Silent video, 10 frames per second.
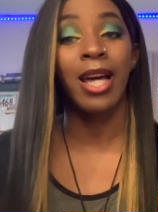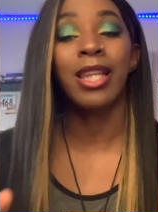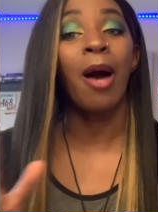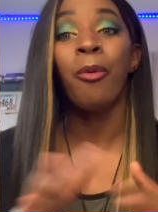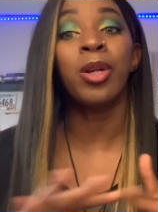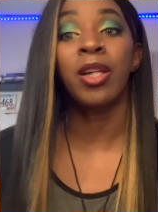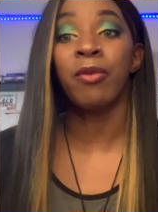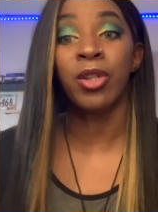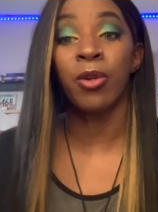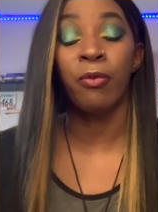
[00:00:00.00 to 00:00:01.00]
And that wouldn't
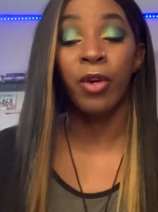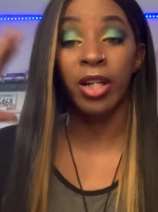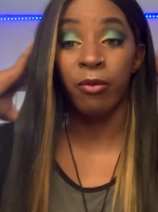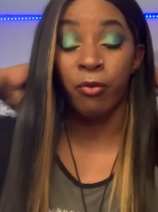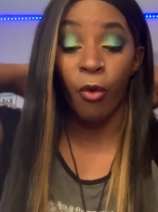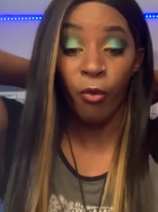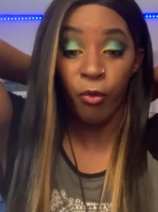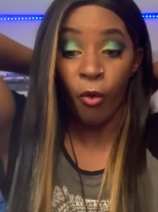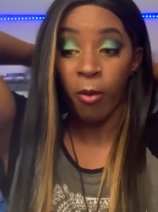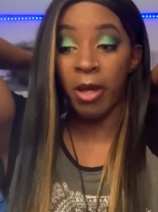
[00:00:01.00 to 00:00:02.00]
even your fucking full
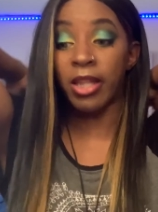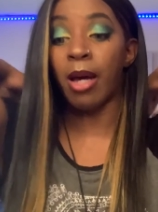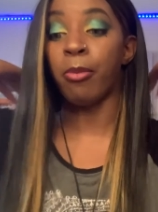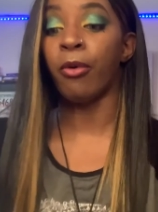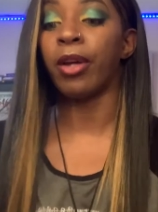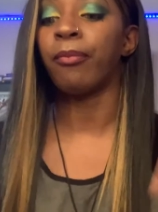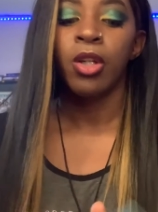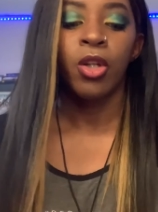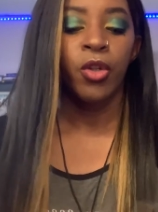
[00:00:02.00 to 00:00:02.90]
form at that point.